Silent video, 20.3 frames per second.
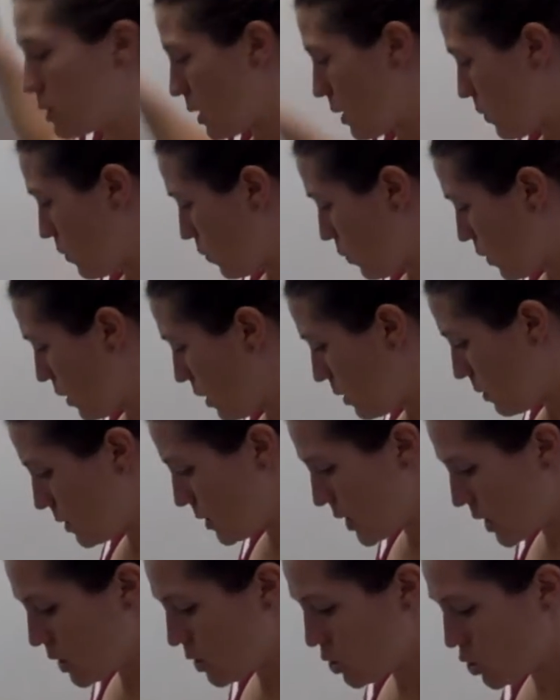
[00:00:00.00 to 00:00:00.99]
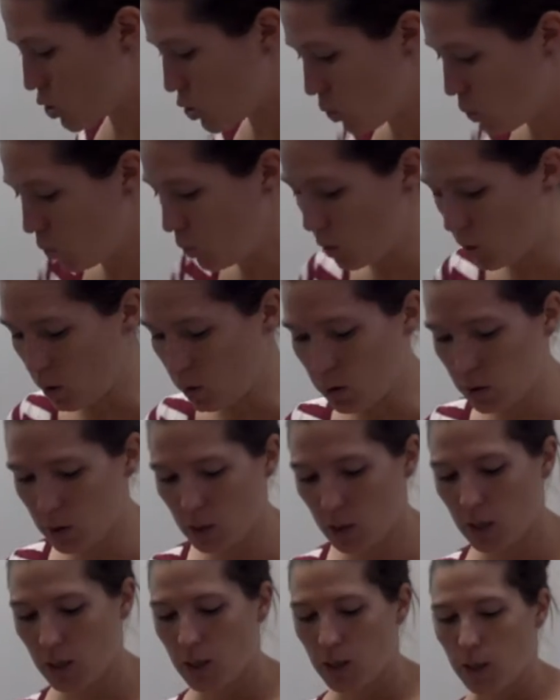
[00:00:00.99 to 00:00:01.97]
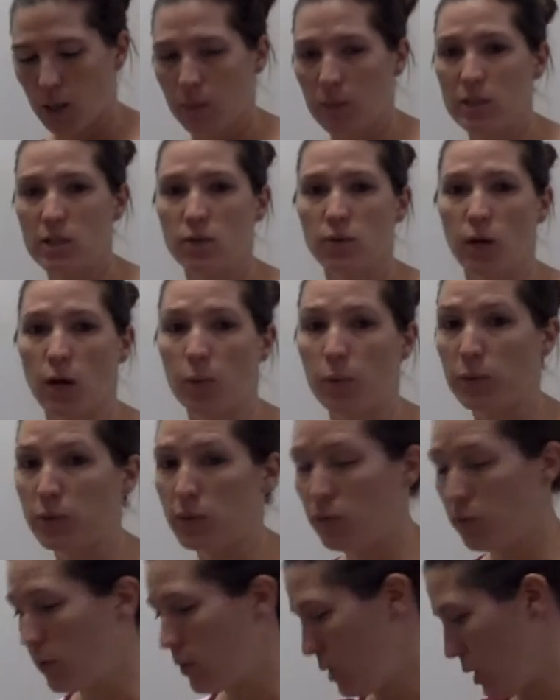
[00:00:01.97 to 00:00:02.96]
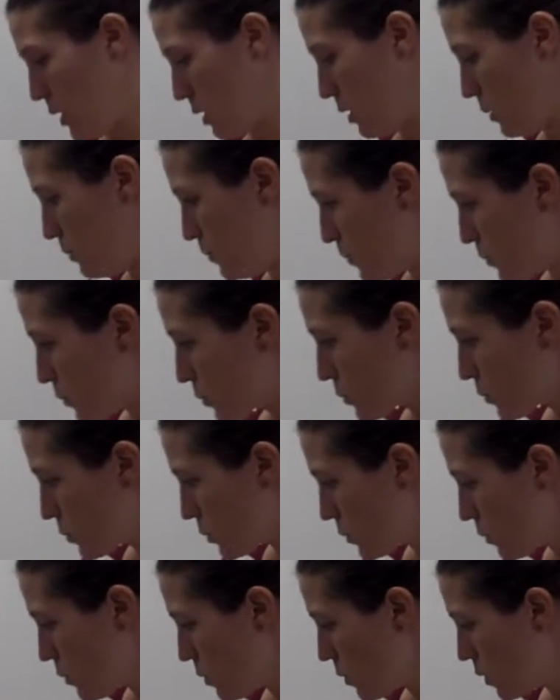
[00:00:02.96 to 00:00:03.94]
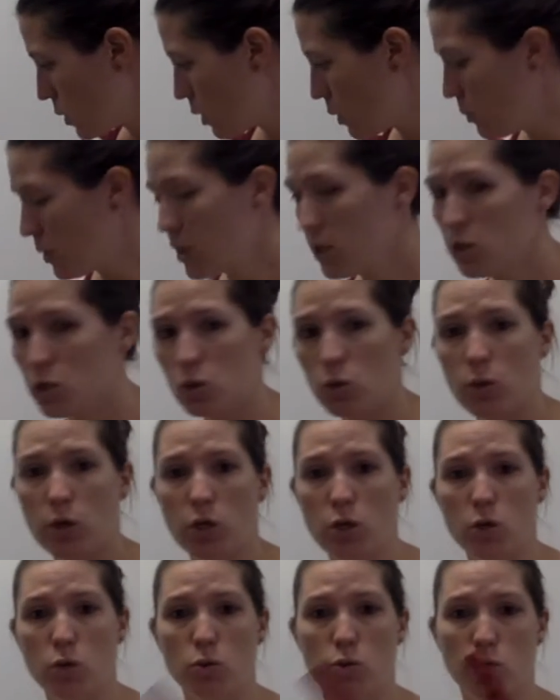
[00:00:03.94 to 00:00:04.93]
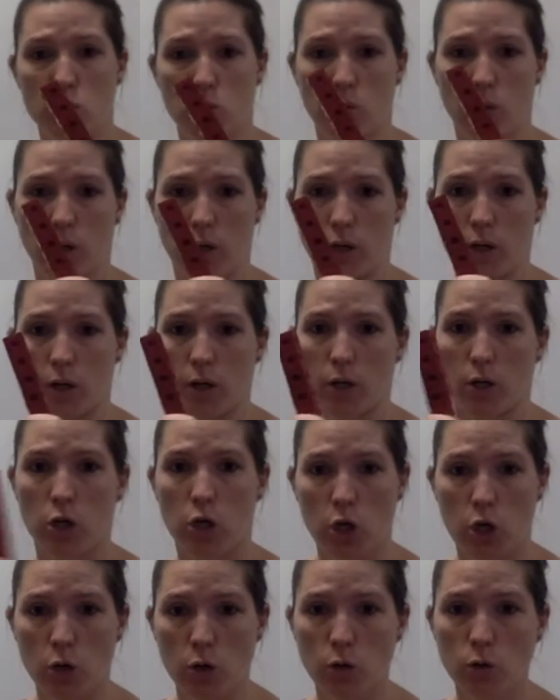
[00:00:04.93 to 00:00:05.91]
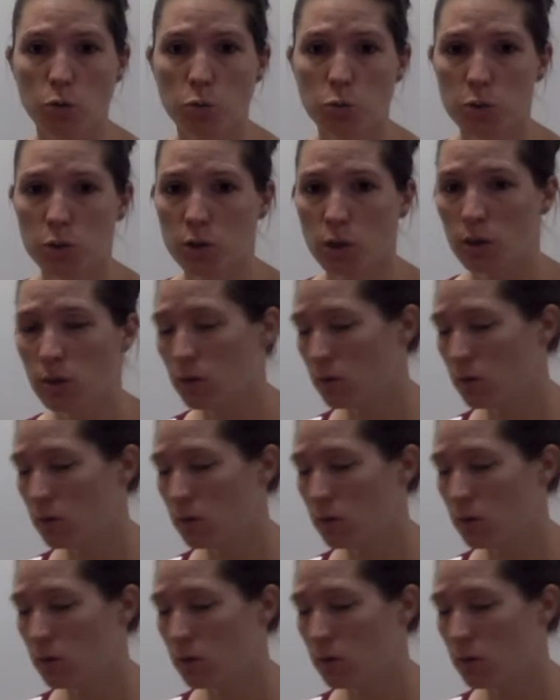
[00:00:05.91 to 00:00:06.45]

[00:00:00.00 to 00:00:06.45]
And when it says tools, it means a couple different things. It means you could use your cubes.